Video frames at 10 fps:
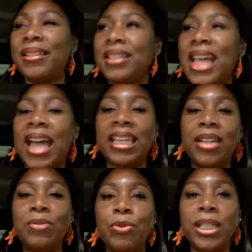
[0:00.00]
that
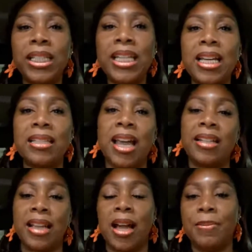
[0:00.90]
can really a lot
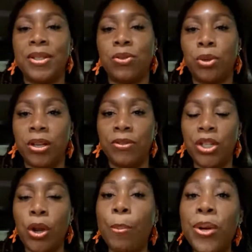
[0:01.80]
of times sort of
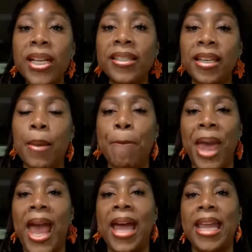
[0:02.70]
put us in a
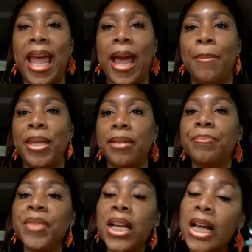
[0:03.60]
bad habit
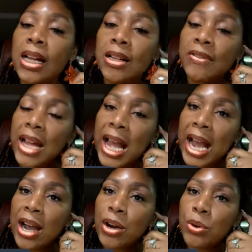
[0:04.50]
of
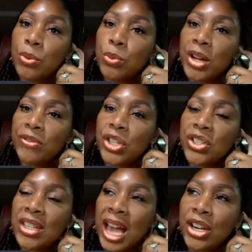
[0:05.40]

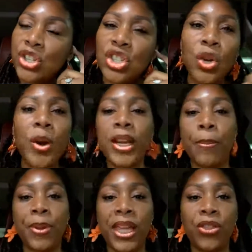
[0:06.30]
just kind of showing
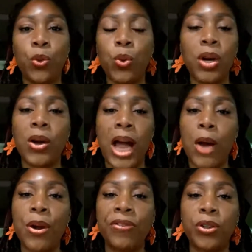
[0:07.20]
up in the world
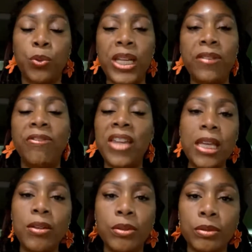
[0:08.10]
however we feel,